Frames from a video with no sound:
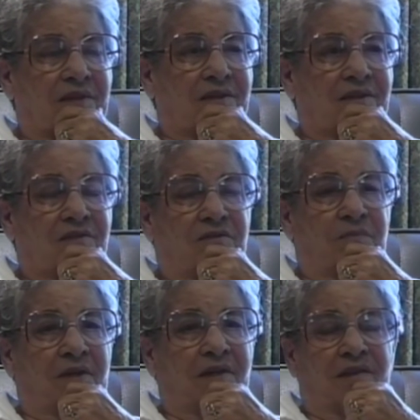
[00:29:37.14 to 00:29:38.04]
Because
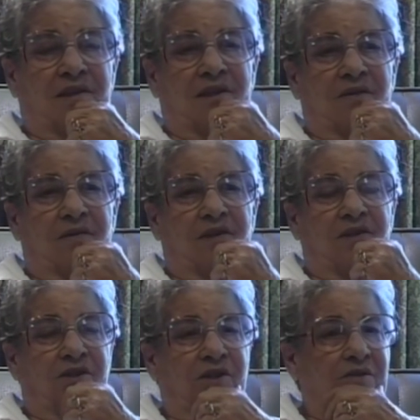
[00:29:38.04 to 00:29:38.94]
back then,
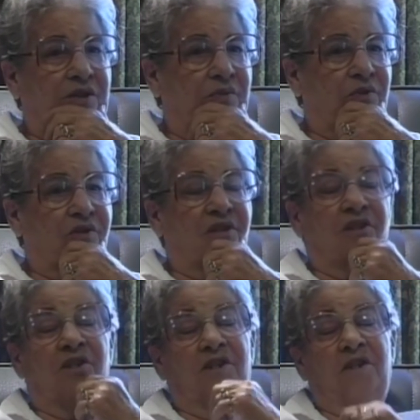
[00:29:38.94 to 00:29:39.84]
as young as I was, I
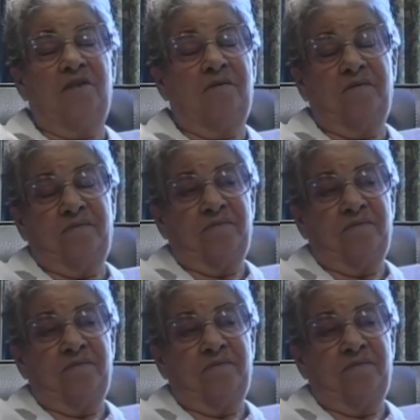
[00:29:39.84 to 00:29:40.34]
just didn't,